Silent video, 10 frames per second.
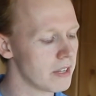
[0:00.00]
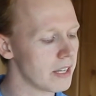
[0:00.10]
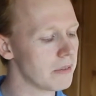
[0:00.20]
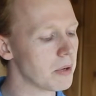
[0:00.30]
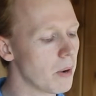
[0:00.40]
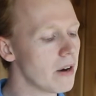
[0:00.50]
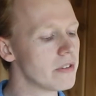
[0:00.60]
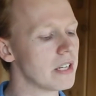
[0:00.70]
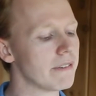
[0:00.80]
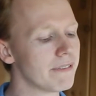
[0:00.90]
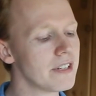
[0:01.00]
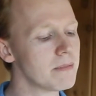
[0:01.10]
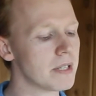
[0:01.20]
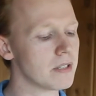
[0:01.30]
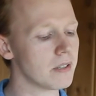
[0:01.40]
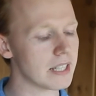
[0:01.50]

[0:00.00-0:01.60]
It requires a fundamental